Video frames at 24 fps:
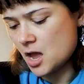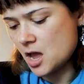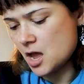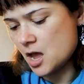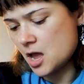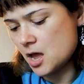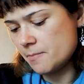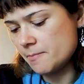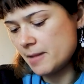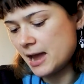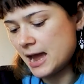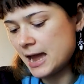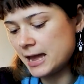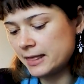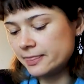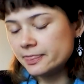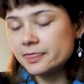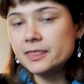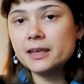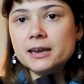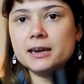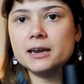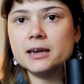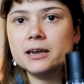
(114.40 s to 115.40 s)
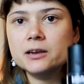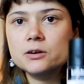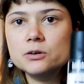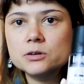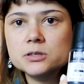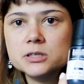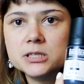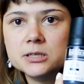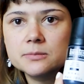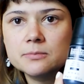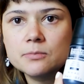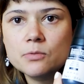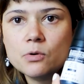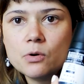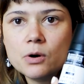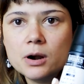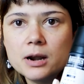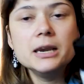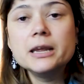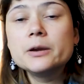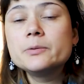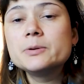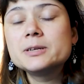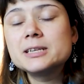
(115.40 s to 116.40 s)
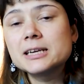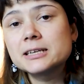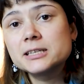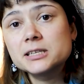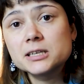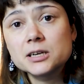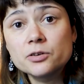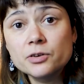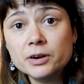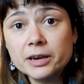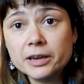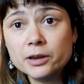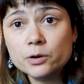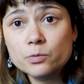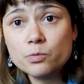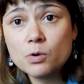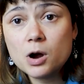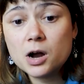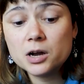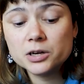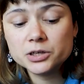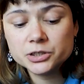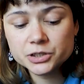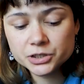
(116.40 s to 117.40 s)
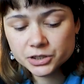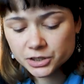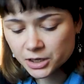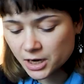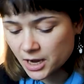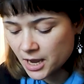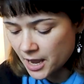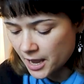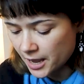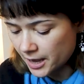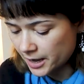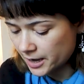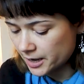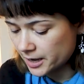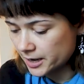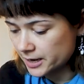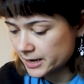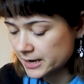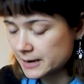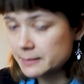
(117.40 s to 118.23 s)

Um, and then I got some more Liquitex acrylic gouache uh,